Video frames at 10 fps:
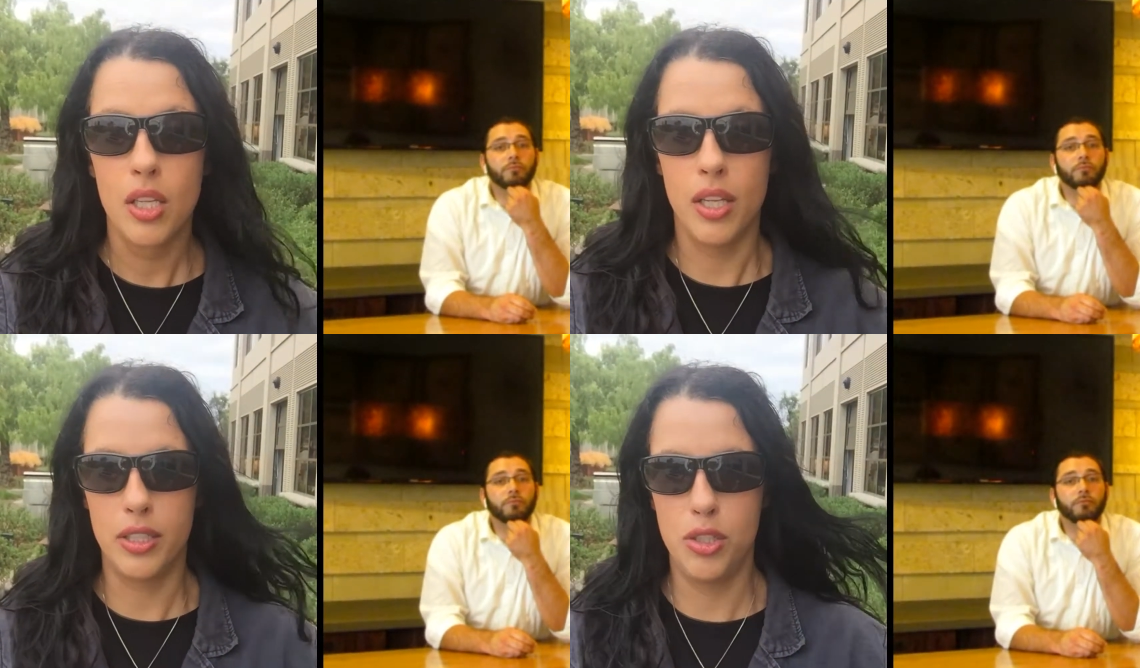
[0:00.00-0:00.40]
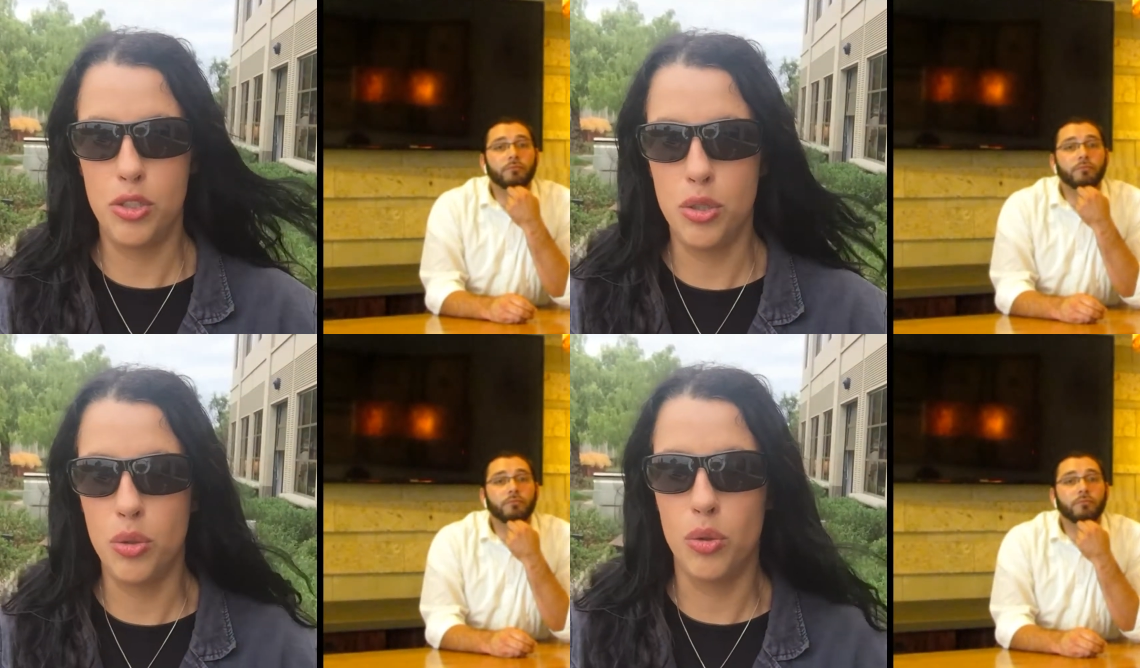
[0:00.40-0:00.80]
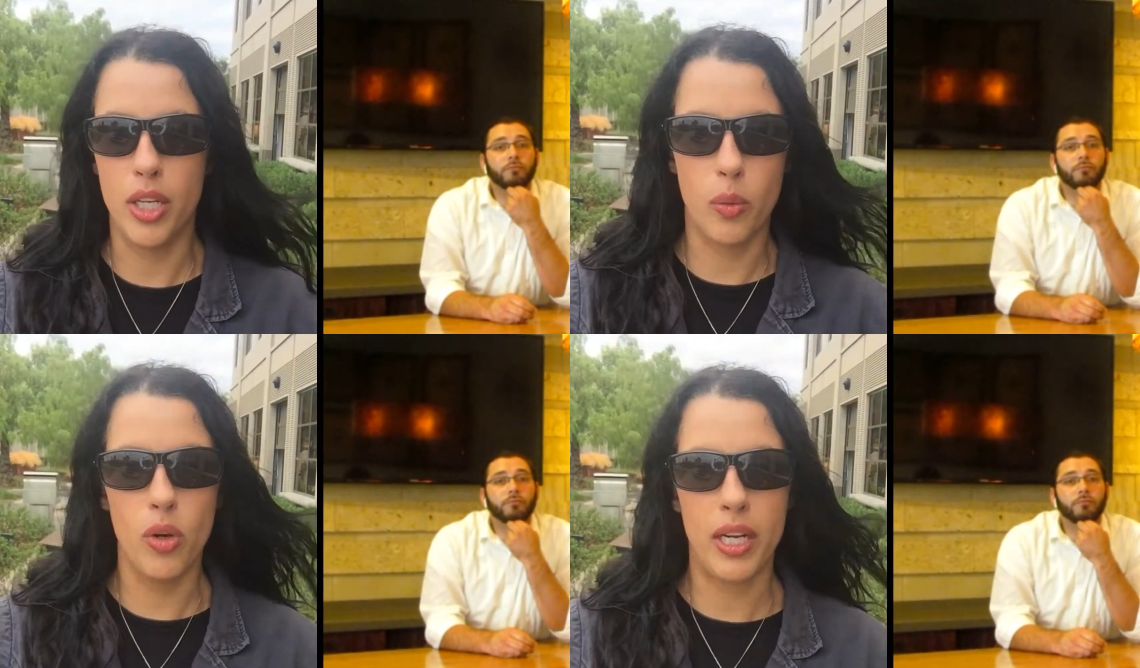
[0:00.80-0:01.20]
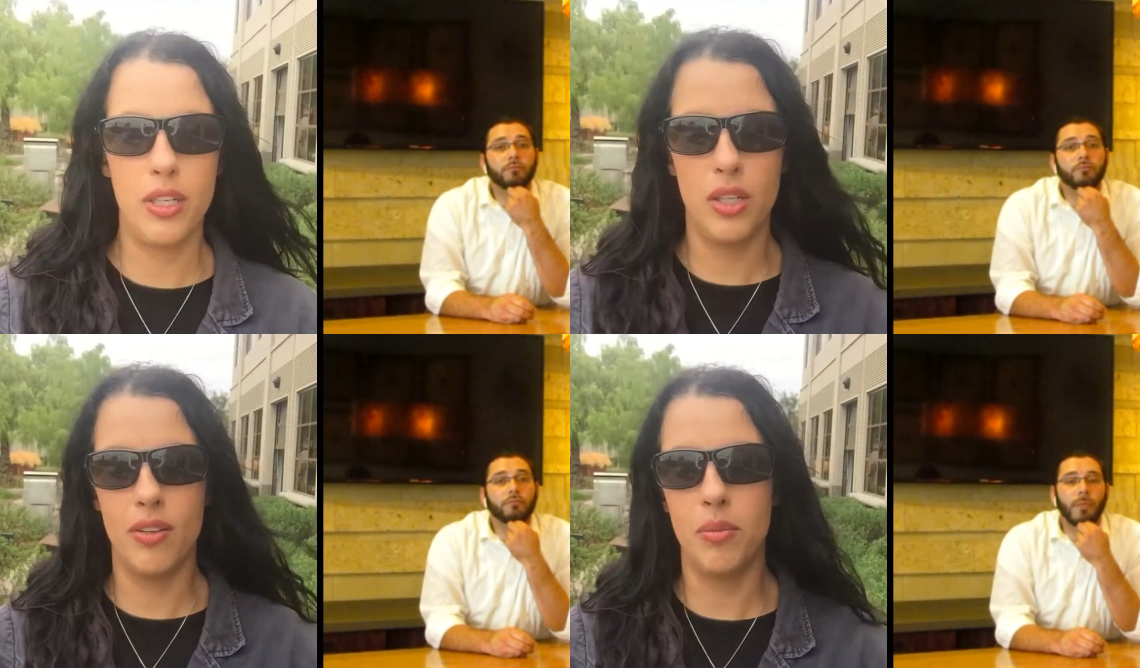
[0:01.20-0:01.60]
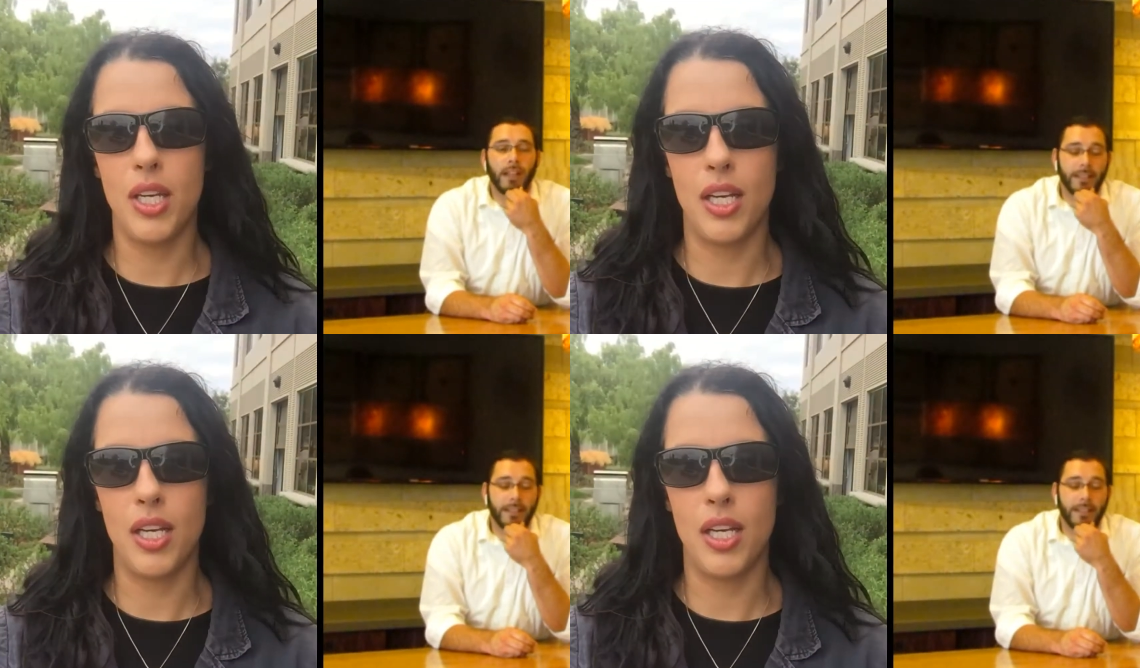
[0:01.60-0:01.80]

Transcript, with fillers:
Speaker 1: Like, did you, like, what, can you give me